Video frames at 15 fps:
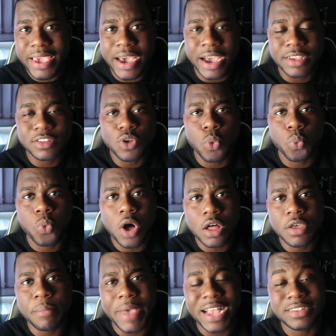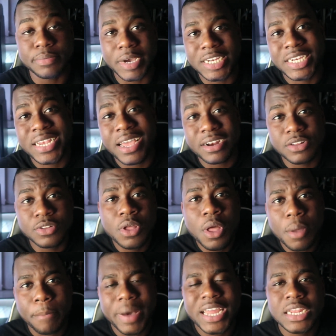Hey guys, welcome back to my channel.
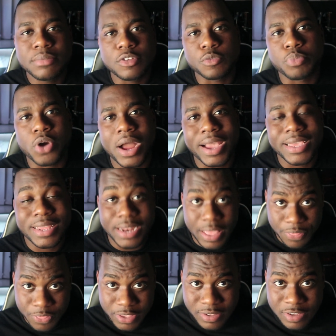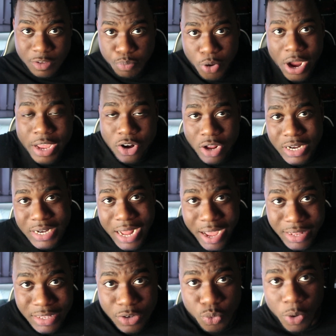My name is Brian and this is Brian on an
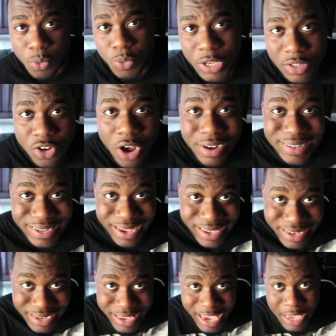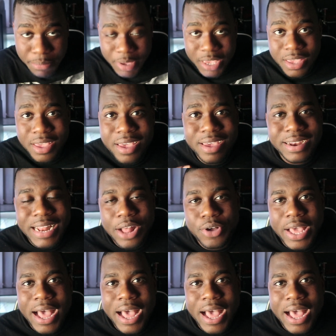Island, where we talk tech and gaming. Now